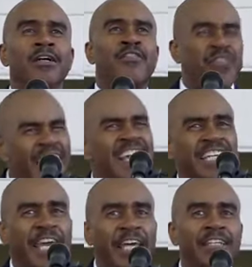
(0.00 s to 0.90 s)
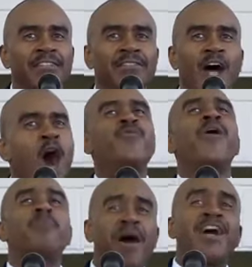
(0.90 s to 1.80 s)
thinking of
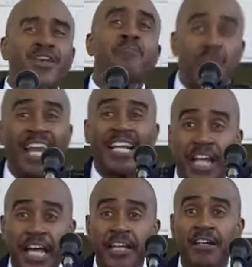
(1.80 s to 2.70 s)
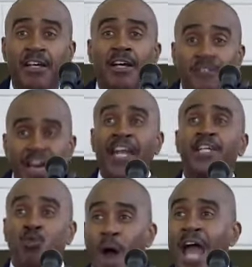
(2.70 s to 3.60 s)
the possibility that
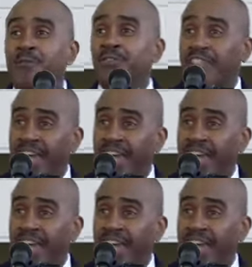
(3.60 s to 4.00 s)
his wife